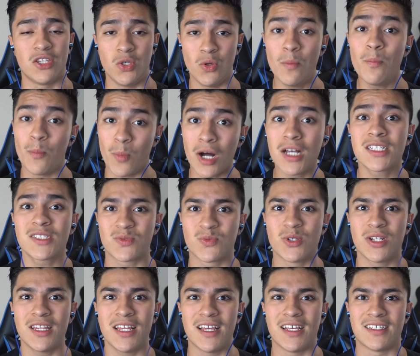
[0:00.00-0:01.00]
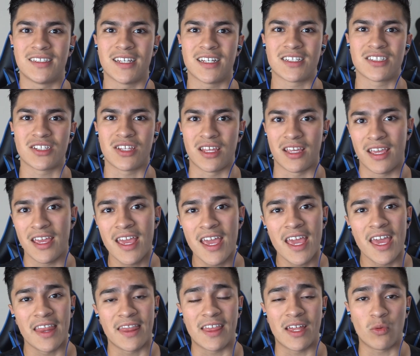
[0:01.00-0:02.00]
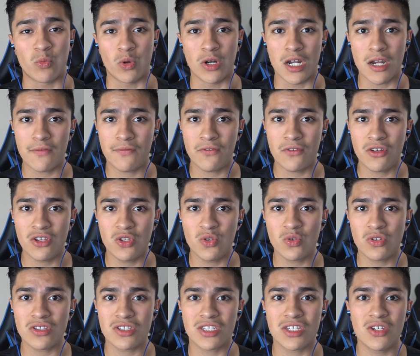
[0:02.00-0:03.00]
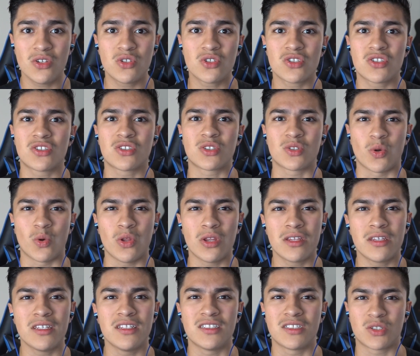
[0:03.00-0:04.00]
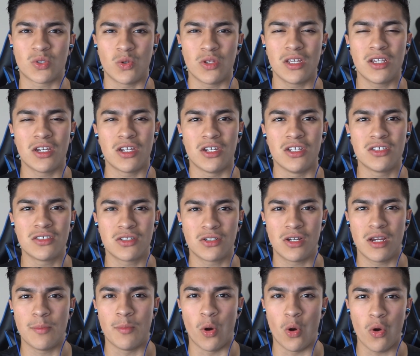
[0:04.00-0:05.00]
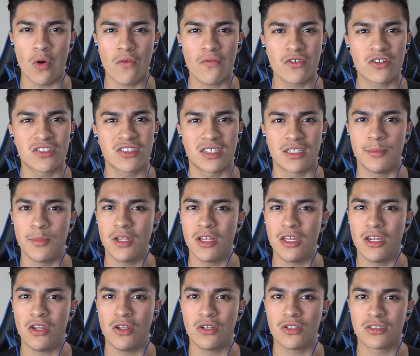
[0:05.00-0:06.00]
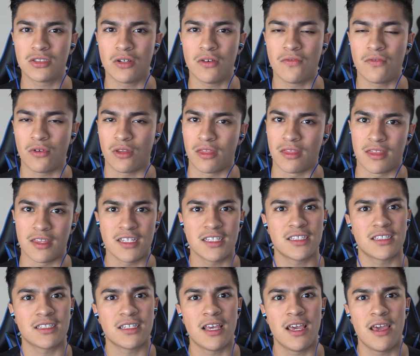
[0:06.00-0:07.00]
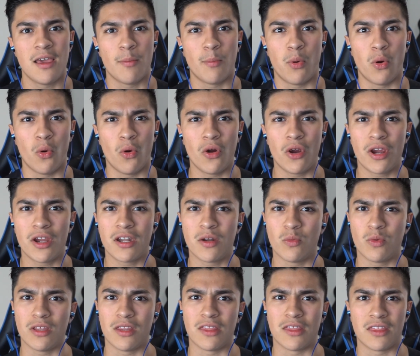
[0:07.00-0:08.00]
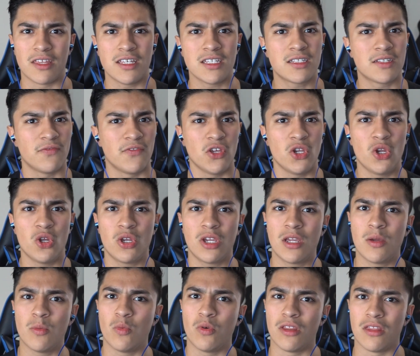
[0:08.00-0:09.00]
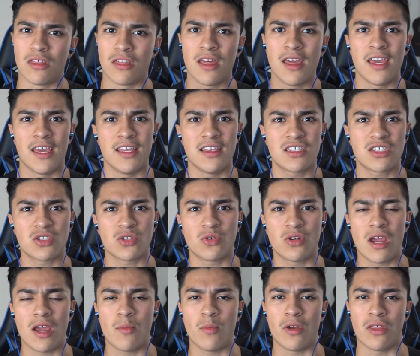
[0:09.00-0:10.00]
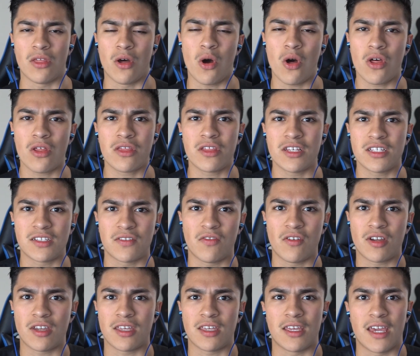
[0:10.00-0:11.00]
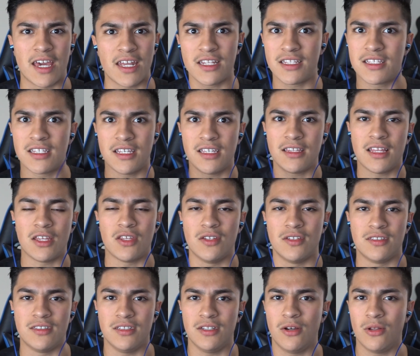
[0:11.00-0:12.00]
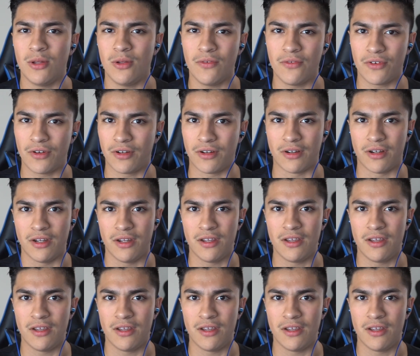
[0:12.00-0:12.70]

you must realize actually that whenever you continue just scrolling and scrolling on instagram overstimulating yourself with this porn with this video game with instagram with all this fucking editing that you see all over